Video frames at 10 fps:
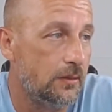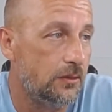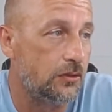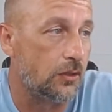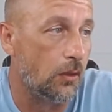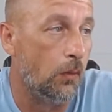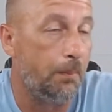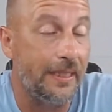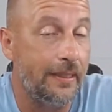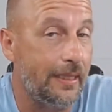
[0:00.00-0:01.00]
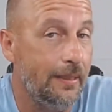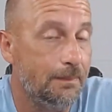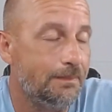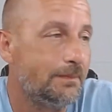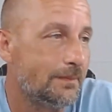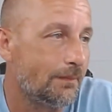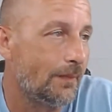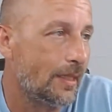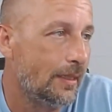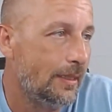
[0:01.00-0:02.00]
Scolpini.
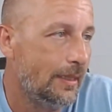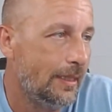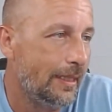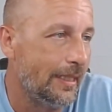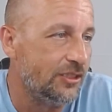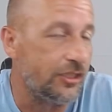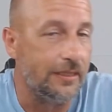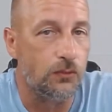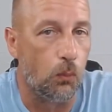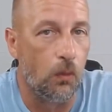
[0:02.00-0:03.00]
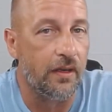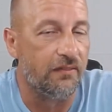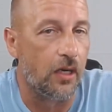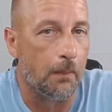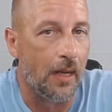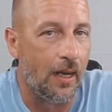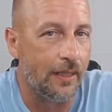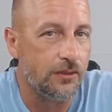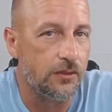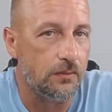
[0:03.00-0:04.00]
And she's one of our
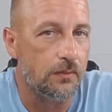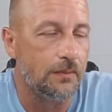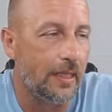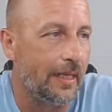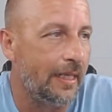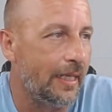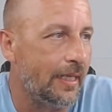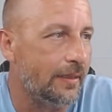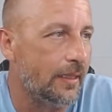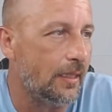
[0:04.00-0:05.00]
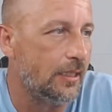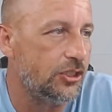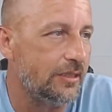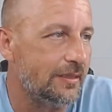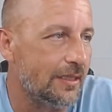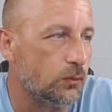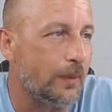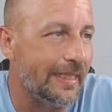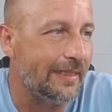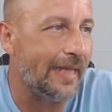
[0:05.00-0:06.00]
mods. And she says,
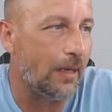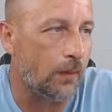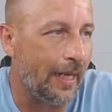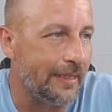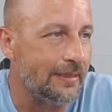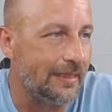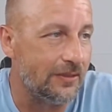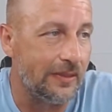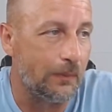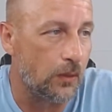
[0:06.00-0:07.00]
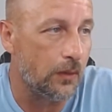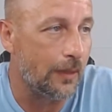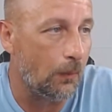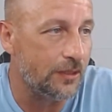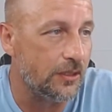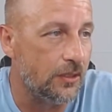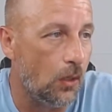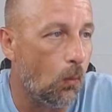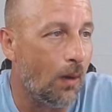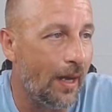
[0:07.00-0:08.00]
we need that ride in Disney World. I want to
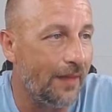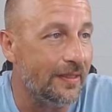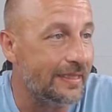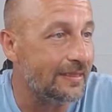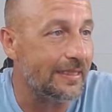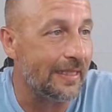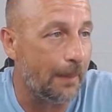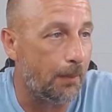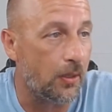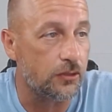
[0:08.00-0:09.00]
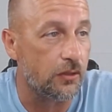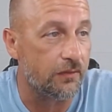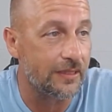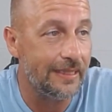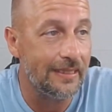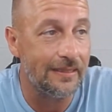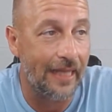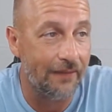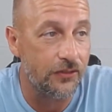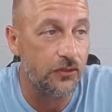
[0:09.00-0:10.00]
know why the Disneyland parks overseas
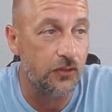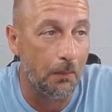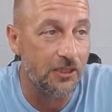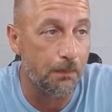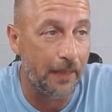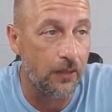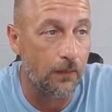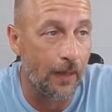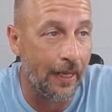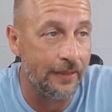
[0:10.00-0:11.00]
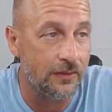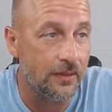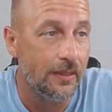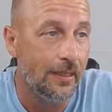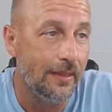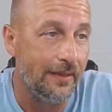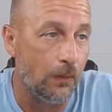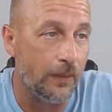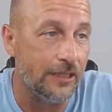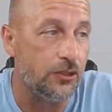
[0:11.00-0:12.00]
have so much better rides
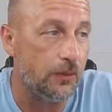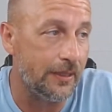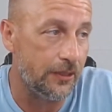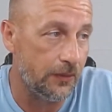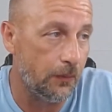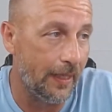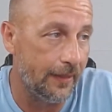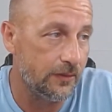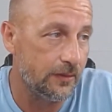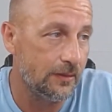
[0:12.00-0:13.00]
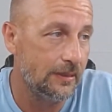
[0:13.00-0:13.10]
than we do in the US.